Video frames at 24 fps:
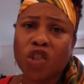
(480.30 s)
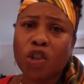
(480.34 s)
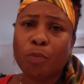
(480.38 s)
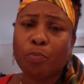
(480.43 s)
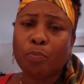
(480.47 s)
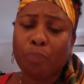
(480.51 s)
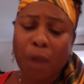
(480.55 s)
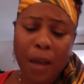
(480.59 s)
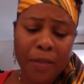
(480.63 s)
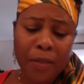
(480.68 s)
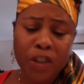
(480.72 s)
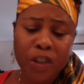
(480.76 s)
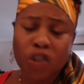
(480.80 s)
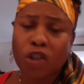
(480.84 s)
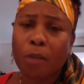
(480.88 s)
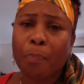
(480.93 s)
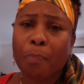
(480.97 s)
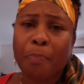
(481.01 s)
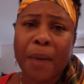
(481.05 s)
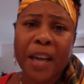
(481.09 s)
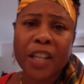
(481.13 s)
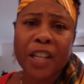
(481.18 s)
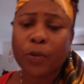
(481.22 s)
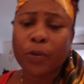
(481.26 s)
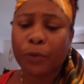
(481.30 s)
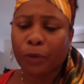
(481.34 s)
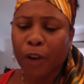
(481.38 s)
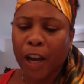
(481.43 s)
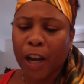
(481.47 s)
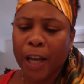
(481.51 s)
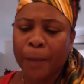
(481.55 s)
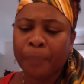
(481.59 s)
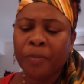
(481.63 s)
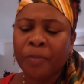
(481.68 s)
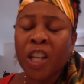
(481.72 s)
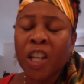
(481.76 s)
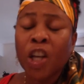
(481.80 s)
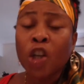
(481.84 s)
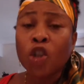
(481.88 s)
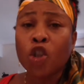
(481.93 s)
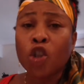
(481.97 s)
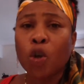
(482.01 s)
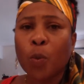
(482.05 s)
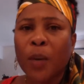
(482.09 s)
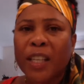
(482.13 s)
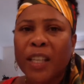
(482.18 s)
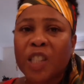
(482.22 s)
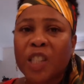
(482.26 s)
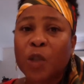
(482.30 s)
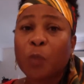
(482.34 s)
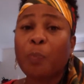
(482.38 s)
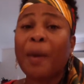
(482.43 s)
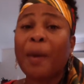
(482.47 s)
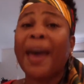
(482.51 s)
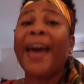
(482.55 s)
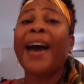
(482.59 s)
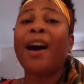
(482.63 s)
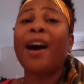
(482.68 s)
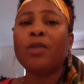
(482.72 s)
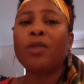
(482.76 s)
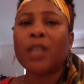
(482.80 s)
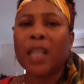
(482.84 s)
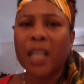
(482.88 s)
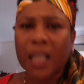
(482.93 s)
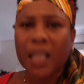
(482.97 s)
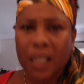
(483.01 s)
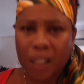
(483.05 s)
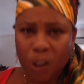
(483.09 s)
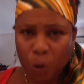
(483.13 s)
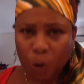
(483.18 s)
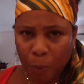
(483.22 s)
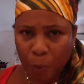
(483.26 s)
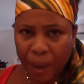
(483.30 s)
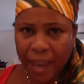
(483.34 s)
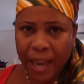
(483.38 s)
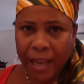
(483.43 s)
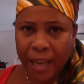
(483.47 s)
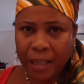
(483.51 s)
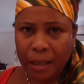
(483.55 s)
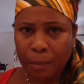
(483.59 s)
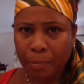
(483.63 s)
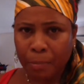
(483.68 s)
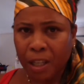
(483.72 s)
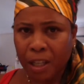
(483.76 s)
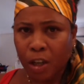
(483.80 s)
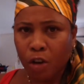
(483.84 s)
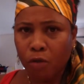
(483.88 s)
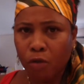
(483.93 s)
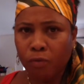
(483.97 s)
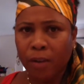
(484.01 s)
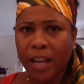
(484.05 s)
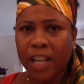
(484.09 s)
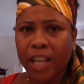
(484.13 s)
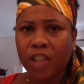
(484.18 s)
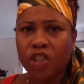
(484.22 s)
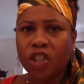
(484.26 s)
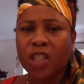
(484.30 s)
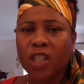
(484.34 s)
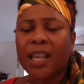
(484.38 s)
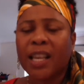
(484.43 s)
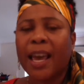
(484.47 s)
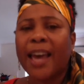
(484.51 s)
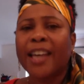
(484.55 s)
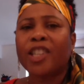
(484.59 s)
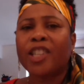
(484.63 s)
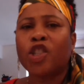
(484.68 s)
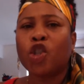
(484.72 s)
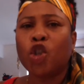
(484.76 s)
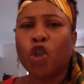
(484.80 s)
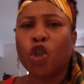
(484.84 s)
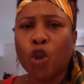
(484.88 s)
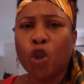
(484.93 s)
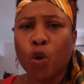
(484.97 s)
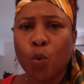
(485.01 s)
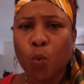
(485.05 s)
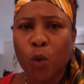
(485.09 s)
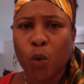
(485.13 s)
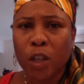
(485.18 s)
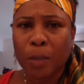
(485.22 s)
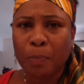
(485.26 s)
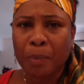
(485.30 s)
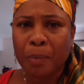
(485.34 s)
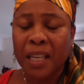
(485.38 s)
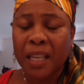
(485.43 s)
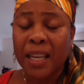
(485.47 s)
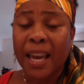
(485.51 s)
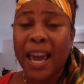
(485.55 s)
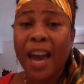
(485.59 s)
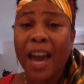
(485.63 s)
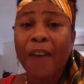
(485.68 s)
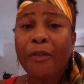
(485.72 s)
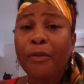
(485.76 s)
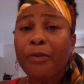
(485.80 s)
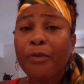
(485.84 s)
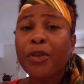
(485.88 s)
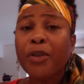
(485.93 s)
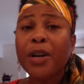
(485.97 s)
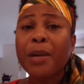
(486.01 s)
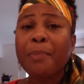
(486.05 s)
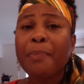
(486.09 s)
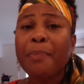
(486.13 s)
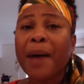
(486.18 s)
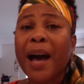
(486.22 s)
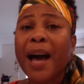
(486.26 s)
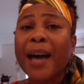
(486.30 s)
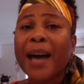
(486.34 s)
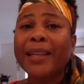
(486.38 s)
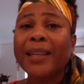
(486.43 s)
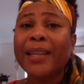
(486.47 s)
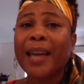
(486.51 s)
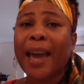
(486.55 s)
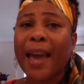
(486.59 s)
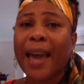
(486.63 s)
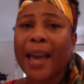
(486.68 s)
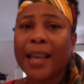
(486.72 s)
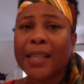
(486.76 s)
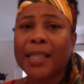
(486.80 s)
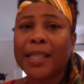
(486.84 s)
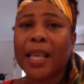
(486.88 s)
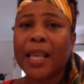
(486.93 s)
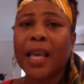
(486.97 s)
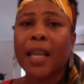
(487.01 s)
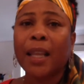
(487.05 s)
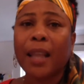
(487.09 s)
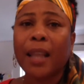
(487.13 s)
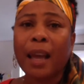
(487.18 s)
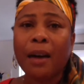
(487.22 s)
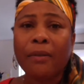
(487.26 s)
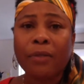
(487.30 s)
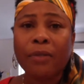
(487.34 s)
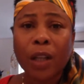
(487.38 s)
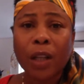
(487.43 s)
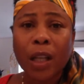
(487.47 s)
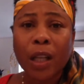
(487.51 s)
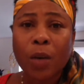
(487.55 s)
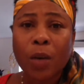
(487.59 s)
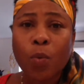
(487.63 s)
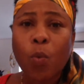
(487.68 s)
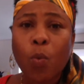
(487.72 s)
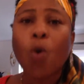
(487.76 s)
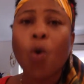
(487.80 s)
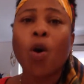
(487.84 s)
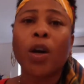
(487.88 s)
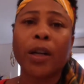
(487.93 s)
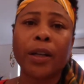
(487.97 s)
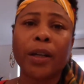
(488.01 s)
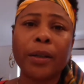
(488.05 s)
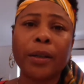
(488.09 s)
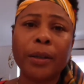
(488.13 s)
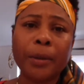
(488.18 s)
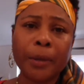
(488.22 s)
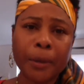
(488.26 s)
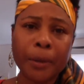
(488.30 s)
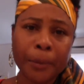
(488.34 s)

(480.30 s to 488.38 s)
your brothers, your best friend to expound and expand and be courageous as you would be. Everybody has their level in water.